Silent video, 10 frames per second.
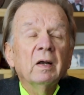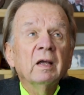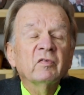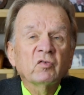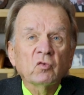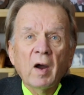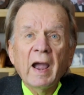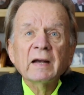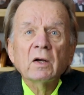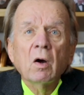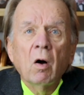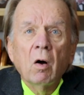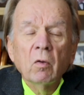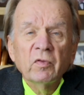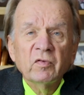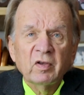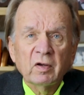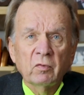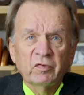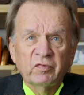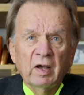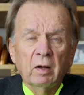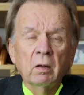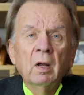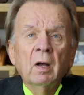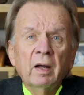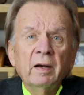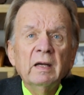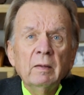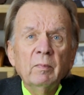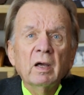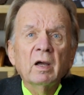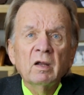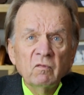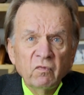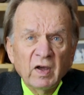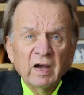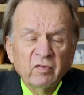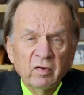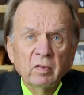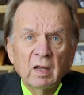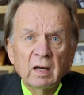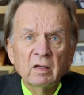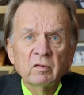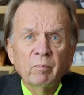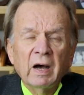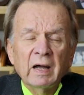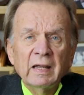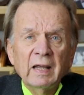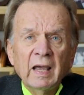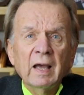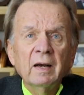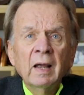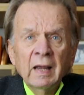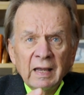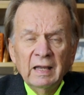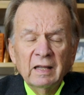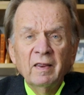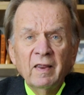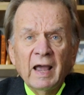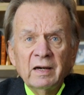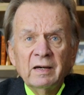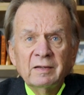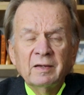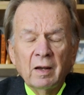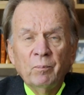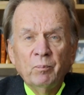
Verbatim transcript: extract all the sickle cell anemia infection that his body had in that uh,